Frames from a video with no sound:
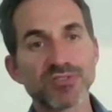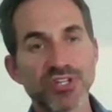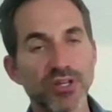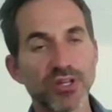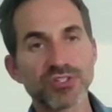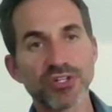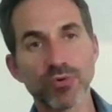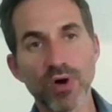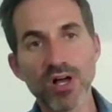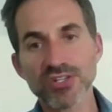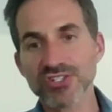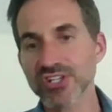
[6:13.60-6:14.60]
I was going to
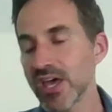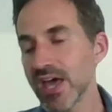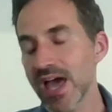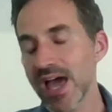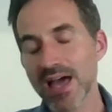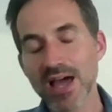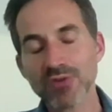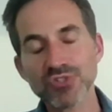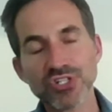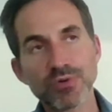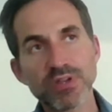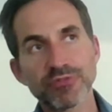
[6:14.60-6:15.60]
ask, how
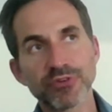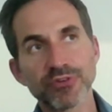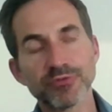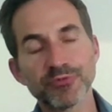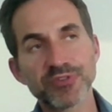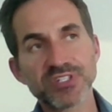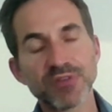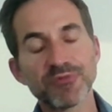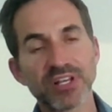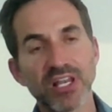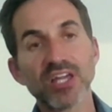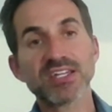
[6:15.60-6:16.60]
do you even, for
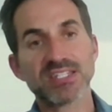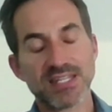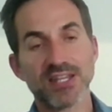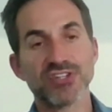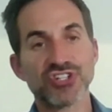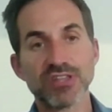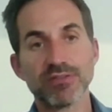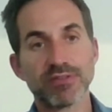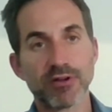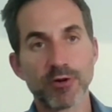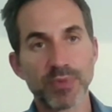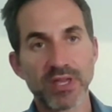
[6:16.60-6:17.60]
something like cell and gene
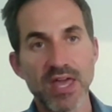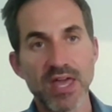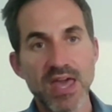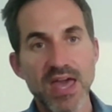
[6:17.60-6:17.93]
therapy,